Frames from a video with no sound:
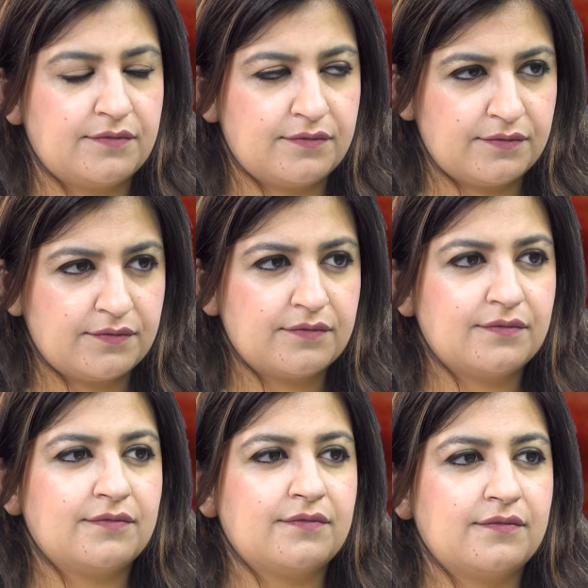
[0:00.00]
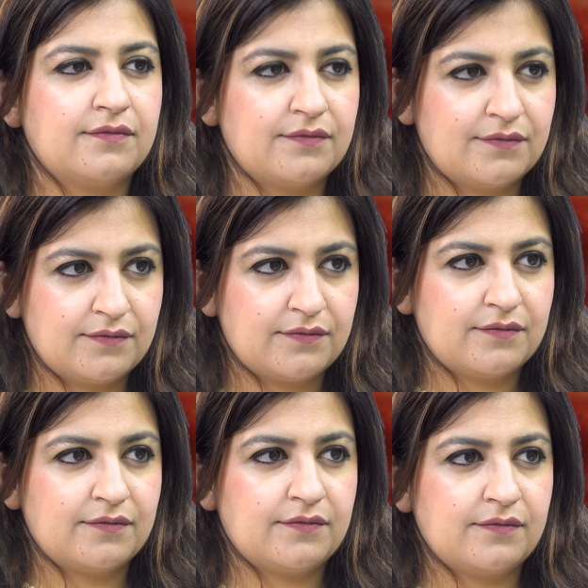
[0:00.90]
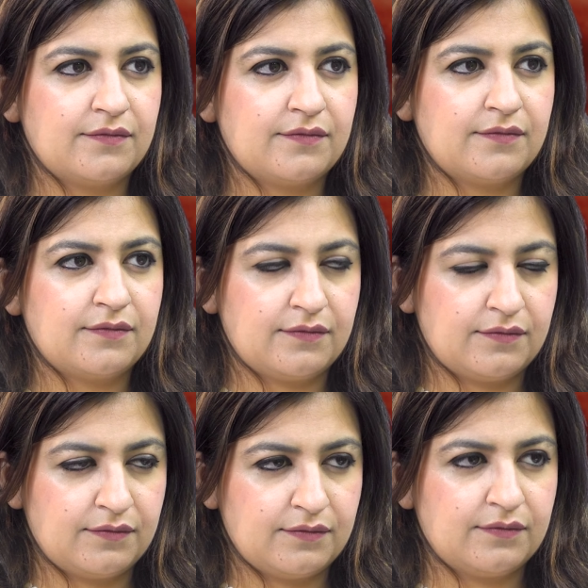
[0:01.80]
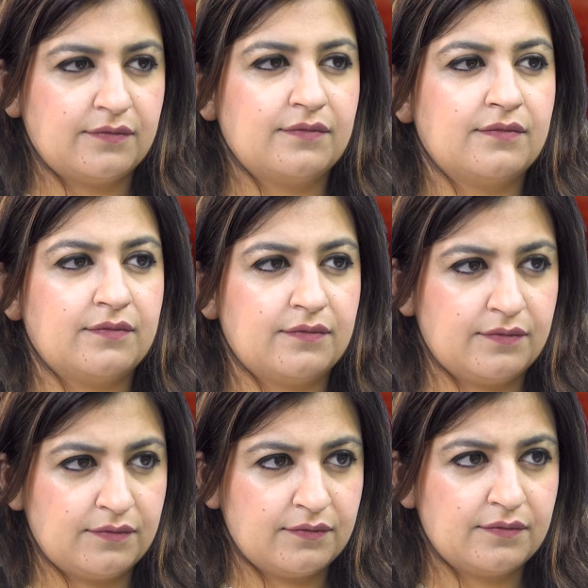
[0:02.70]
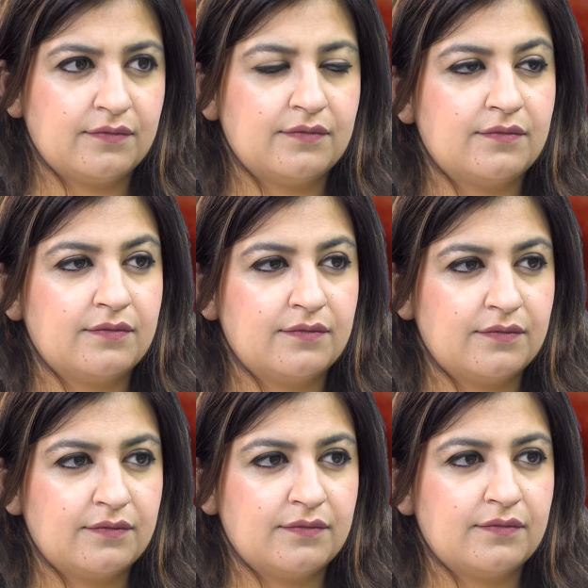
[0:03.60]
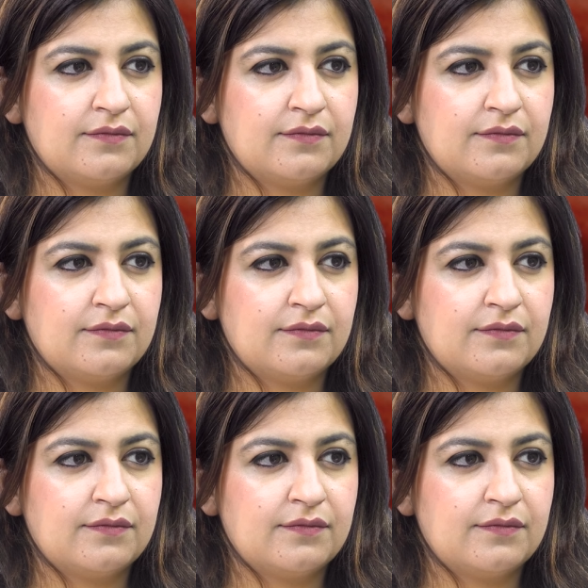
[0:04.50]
[no speech]